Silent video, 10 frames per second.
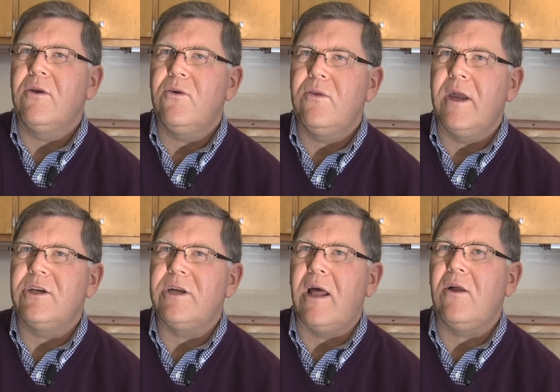through that
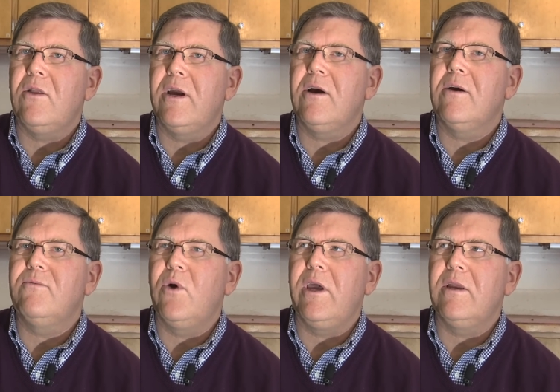shallow layer of
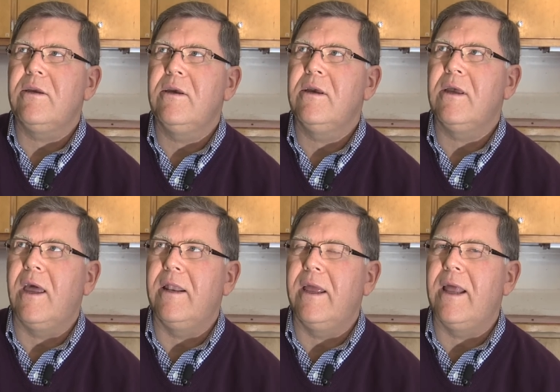wheat,
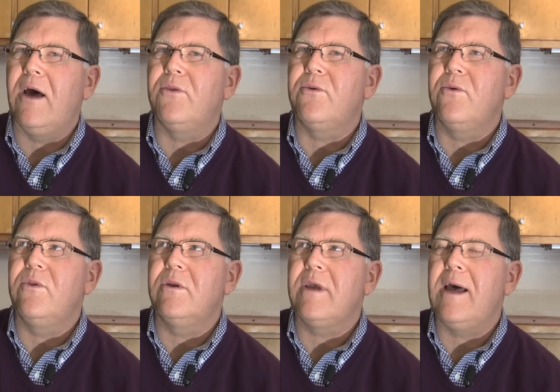and then out through
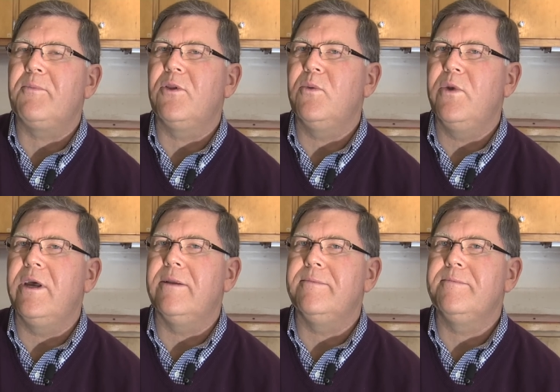the top of the bin.